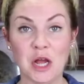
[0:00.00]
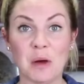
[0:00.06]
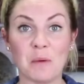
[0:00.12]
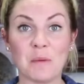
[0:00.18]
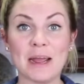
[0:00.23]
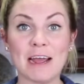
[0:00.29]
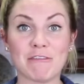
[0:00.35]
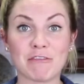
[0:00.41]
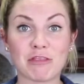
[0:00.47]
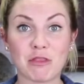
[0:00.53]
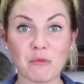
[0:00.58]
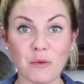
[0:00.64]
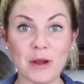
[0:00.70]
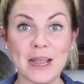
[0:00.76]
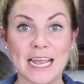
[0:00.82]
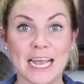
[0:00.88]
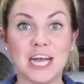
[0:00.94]
We have
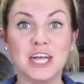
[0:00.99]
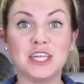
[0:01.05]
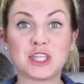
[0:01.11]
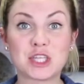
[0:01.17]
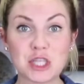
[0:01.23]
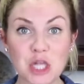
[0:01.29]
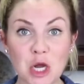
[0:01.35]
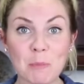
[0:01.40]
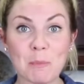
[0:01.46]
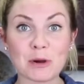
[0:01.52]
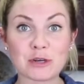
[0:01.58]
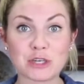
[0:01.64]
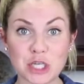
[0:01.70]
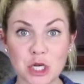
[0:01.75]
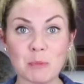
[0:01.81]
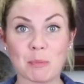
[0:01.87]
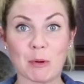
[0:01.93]
3 super
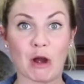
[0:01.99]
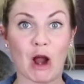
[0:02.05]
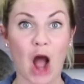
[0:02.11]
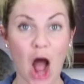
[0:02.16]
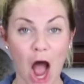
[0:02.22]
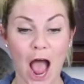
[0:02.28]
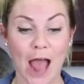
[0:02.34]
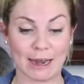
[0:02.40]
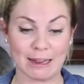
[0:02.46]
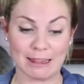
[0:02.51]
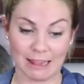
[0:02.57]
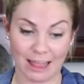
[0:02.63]
duper hot